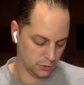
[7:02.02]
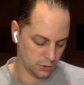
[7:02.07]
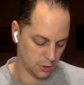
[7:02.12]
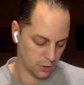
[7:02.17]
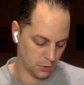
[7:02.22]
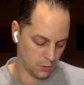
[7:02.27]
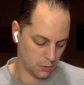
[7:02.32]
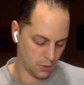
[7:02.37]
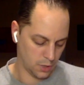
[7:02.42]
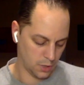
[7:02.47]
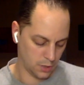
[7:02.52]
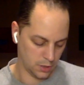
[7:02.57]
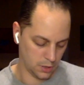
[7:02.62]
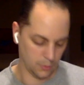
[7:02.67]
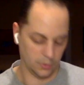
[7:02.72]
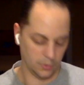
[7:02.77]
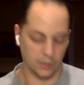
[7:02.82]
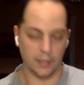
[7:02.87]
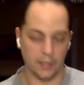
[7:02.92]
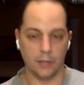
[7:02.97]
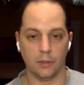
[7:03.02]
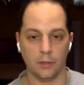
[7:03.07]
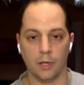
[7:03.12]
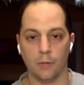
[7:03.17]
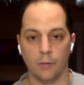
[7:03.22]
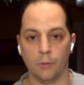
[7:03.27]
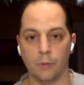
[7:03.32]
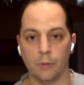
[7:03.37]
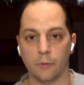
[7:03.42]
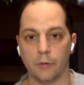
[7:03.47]
So I'm glad
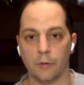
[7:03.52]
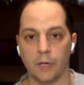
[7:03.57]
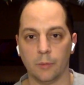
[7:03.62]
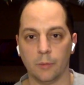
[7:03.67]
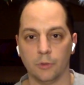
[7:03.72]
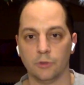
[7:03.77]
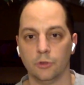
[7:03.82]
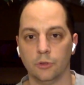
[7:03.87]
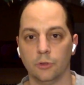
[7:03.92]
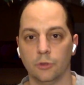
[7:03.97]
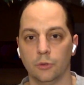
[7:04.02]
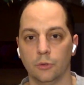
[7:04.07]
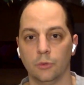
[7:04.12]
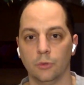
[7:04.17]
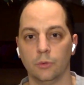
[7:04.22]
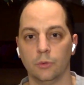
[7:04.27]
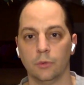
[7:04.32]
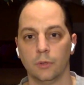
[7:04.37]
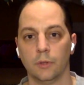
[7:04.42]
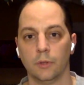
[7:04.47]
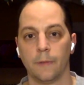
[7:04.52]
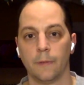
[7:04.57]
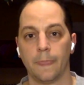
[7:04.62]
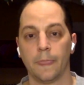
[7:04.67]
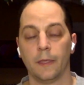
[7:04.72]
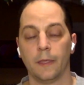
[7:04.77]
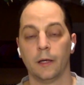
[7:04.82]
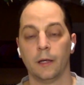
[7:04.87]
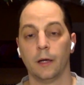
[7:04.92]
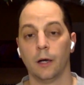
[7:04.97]
that we were able to
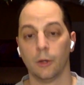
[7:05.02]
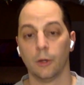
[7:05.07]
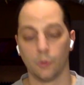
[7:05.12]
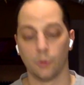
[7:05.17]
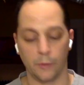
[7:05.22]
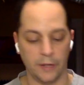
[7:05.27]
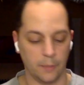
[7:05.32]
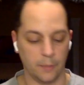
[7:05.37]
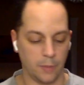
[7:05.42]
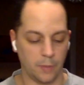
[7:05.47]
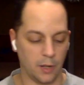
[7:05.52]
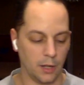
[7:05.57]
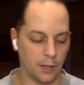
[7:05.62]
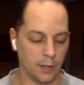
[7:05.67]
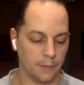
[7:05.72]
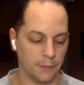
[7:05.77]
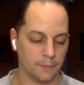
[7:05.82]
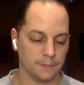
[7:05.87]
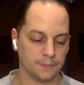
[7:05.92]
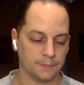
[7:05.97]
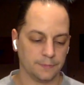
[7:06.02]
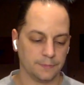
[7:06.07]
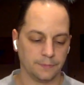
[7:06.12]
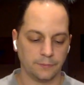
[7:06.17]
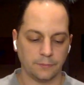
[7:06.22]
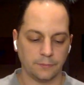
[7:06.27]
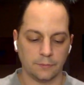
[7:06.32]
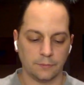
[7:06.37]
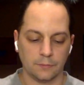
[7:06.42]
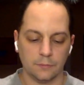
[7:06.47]
agree upon,
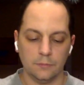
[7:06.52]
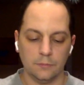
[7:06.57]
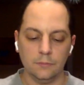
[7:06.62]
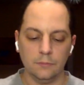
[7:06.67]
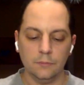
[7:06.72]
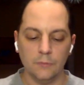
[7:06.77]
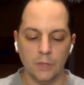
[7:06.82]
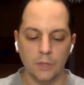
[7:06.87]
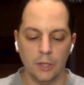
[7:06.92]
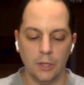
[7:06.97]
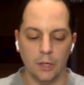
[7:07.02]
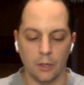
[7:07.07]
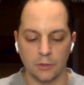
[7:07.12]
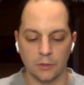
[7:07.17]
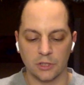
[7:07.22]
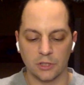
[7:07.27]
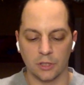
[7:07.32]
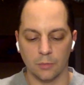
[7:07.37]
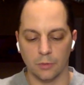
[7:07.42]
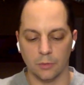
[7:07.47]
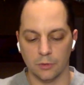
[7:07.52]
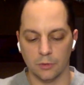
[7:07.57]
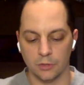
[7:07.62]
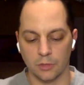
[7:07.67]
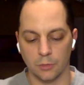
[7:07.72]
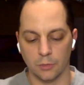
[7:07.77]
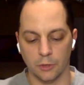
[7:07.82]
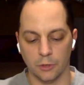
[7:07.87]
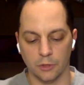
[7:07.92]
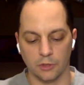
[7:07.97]
some
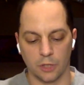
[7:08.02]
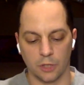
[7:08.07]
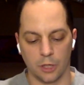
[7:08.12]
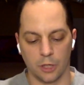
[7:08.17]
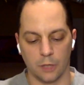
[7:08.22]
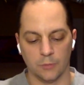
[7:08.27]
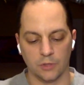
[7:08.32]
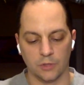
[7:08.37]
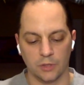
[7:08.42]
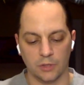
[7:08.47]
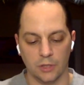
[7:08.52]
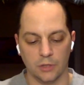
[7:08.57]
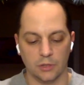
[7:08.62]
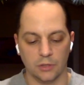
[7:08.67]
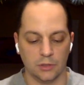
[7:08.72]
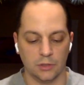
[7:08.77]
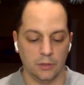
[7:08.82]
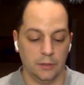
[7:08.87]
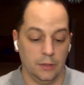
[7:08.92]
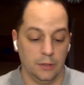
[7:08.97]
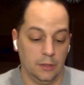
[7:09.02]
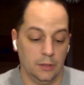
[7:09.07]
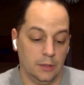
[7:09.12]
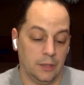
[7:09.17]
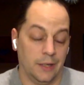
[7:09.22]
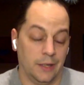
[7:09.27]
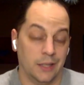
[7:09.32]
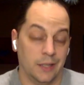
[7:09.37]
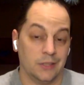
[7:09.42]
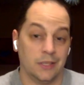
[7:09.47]
good terms. 'Cause
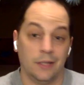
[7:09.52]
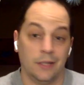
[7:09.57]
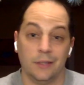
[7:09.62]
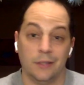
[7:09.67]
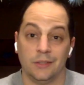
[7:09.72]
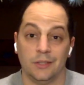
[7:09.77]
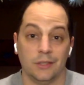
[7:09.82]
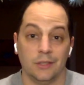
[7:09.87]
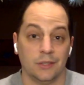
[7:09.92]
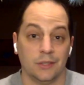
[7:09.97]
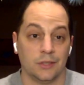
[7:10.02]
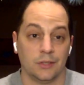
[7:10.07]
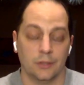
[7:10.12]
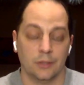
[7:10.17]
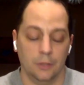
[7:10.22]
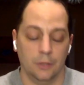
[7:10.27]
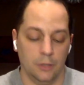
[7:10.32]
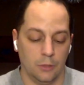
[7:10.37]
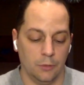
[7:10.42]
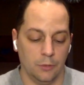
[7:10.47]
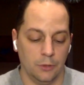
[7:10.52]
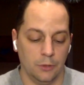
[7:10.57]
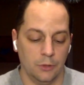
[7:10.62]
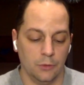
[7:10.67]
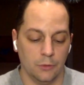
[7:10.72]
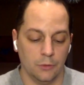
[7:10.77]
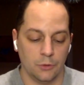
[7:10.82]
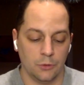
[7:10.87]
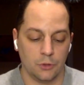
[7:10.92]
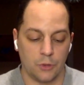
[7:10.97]
like I said, this is, when
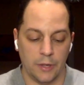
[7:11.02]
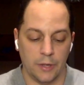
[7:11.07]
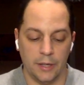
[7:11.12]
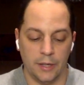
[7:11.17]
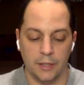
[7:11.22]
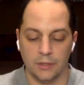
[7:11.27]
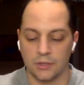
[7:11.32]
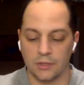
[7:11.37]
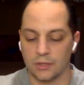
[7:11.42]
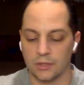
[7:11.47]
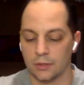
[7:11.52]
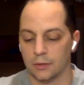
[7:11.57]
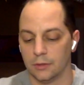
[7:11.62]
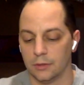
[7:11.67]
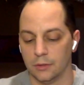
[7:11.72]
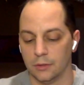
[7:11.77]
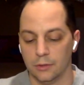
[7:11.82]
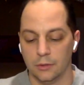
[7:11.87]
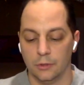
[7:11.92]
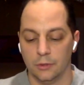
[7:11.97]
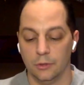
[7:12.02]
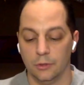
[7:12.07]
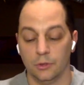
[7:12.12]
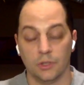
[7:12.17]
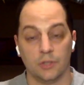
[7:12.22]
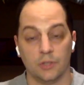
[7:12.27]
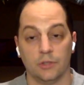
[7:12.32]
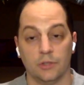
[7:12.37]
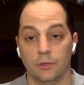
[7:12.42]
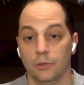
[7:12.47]
you're doing trades,
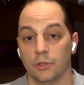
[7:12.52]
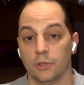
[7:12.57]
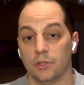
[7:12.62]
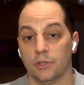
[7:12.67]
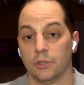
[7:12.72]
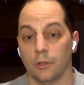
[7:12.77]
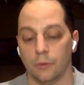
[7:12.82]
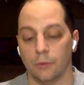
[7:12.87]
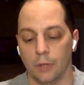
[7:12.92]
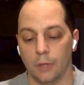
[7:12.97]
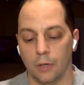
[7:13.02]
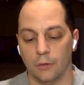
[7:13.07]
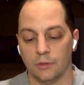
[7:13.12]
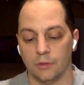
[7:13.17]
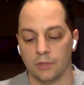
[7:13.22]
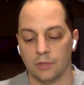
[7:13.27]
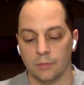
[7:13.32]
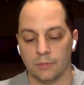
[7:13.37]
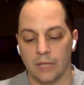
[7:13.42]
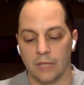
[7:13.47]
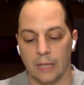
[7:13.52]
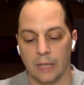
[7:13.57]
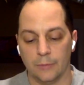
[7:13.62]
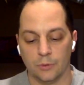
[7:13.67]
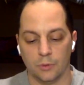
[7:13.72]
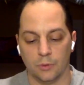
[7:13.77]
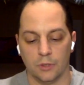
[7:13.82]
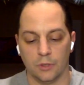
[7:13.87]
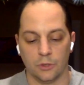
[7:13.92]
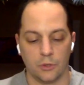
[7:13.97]
you just don't know. And
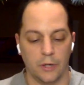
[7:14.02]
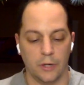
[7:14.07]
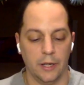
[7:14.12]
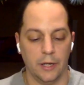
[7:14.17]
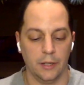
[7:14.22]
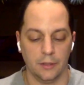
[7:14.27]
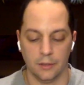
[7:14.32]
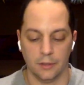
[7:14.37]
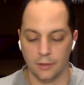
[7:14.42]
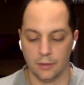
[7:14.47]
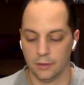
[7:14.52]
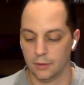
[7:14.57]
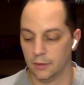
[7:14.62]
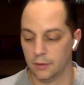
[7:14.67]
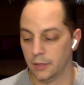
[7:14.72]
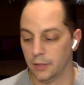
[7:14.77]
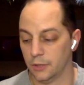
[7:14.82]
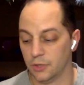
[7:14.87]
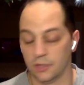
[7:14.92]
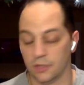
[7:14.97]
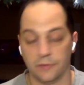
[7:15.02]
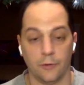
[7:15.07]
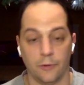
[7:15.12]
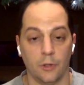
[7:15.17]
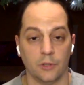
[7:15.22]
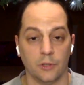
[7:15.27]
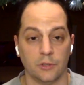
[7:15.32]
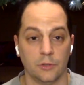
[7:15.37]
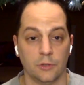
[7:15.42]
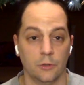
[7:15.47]
sometimes with a trade, it
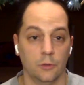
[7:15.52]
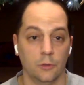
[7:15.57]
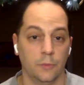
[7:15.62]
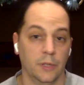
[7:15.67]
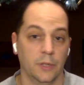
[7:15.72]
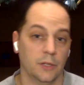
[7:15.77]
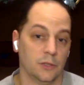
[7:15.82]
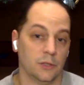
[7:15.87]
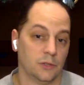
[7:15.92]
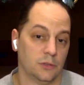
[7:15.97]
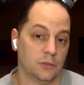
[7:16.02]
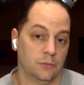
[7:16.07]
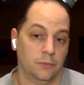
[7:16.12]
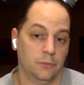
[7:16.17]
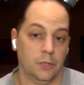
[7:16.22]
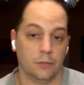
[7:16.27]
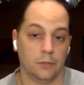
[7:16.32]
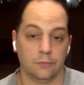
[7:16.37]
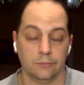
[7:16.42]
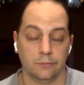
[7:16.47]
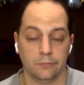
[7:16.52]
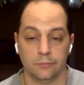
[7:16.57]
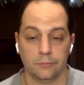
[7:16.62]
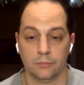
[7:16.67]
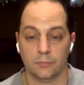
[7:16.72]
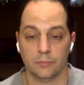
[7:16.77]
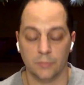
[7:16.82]
just falls through because, of